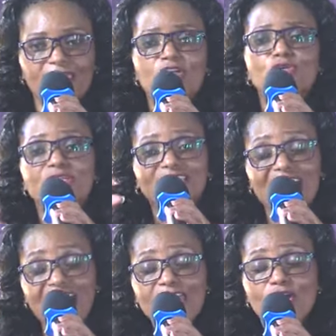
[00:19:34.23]
to
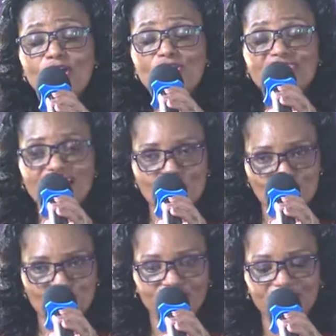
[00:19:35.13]
die on the
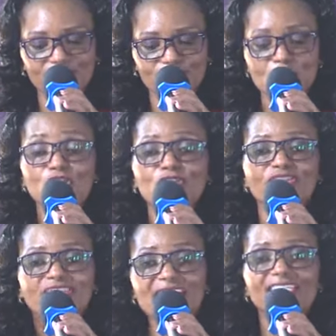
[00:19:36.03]
cross so
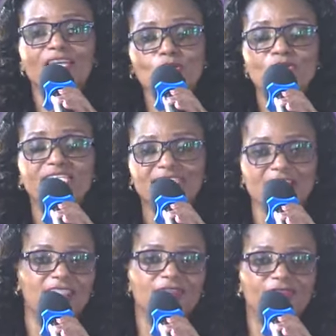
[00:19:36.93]
that he could
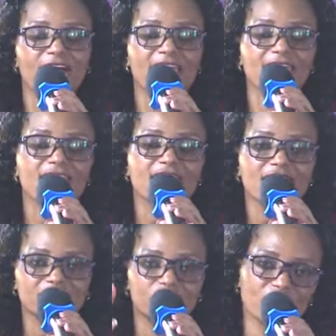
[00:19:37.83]
justify
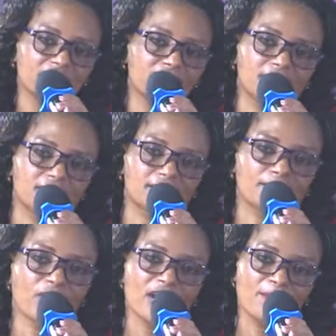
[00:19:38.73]
his justice.
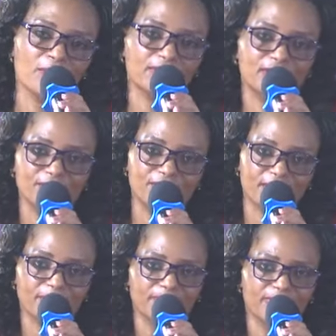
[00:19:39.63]
Bwana apewe sifa.
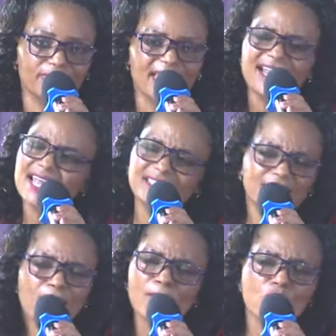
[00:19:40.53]

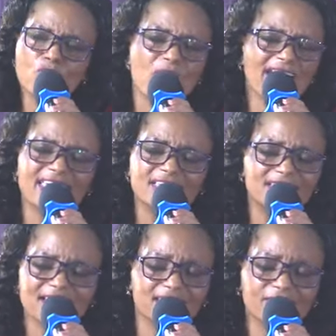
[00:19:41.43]
Lazima Mungu age
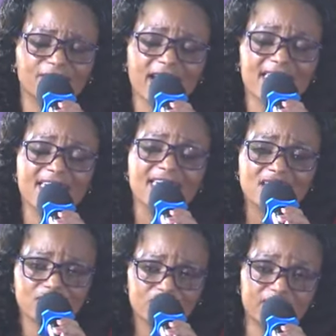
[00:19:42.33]
justify
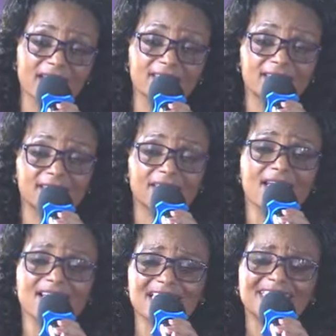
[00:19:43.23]
his justice.
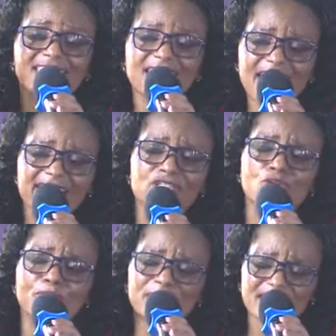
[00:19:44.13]
That he had
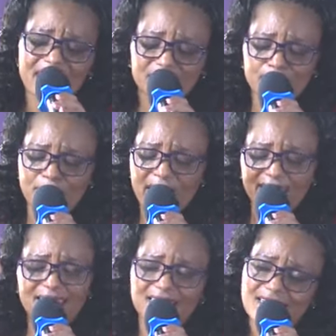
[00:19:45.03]
to bring us back
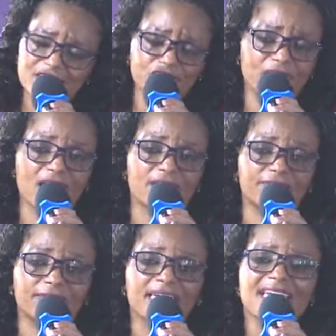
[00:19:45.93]
in his
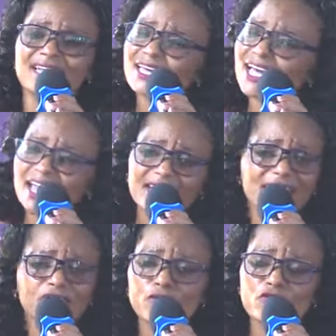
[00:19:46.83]
love.
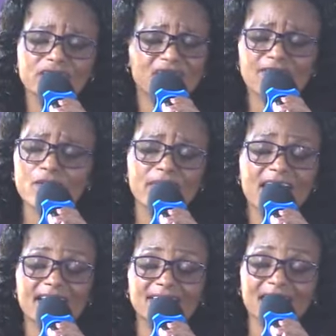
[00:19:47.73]
Regardless of whatever we
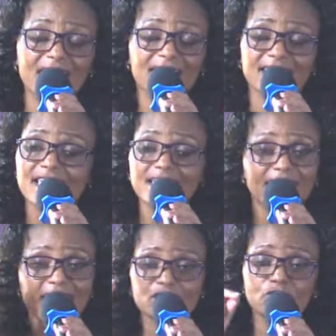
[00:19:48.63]
had done, he
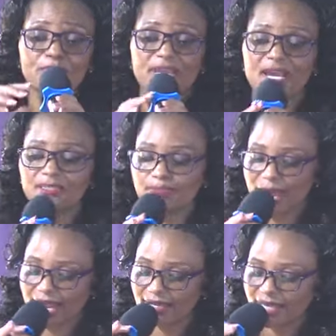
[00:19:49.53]
had to bring us
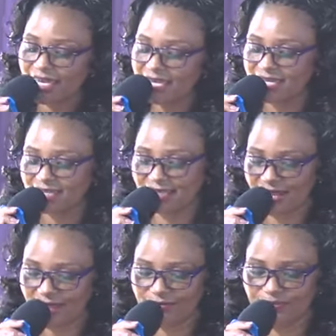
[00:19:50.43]
back in his
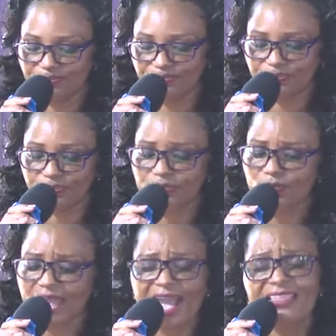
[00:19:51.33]
love.
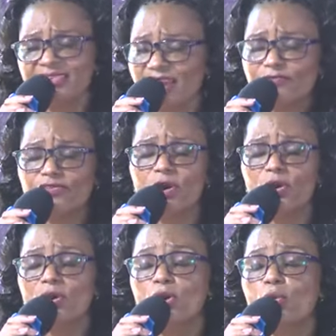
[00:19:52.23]
And
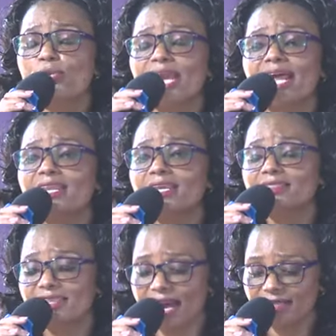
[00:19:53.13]
therefore, we are
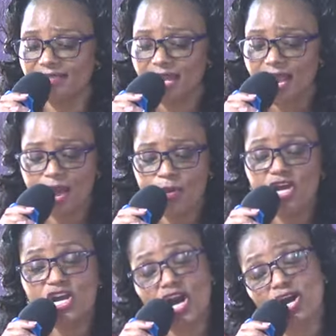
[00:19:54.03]
learning that our
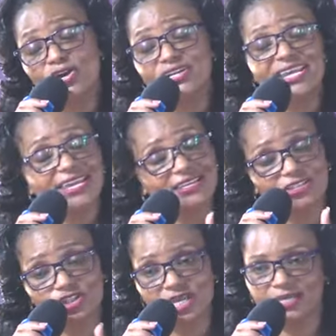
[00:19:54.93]
God
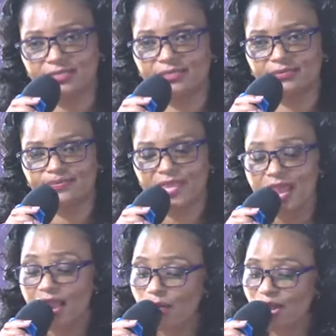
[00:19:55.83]
is just.
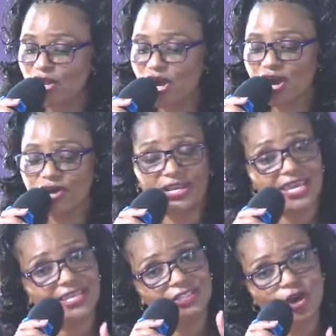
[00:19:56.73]
Our God
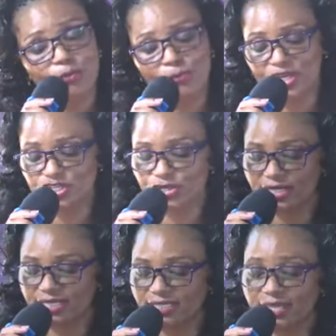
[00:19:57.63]
is
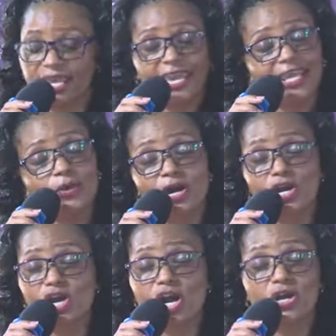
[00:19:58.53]
compassionate. And our
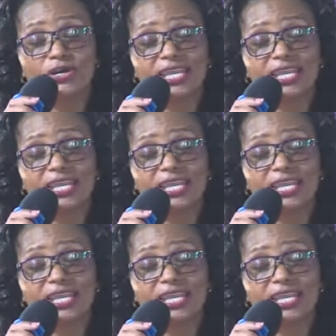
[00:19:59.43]
God